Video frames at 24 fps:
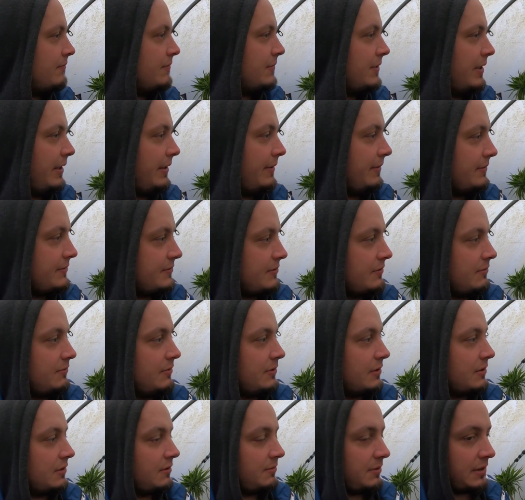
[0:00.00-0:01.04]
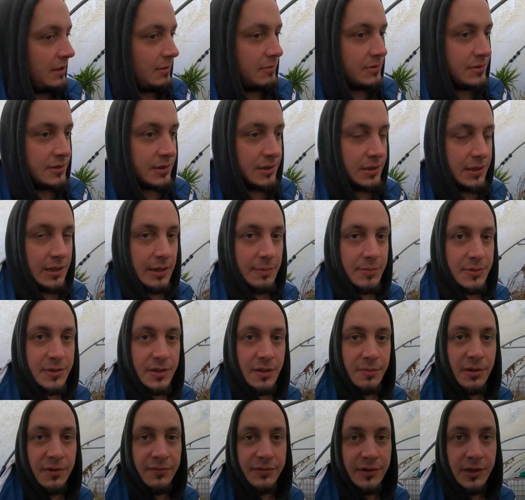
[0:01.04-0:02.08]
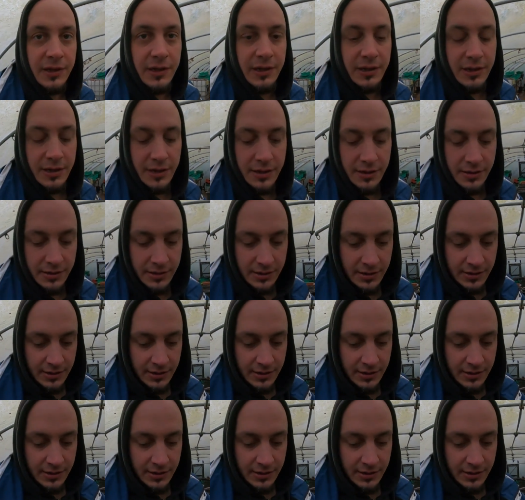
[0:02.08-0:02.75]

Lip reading: yeah, so we're going to be able to keep some of the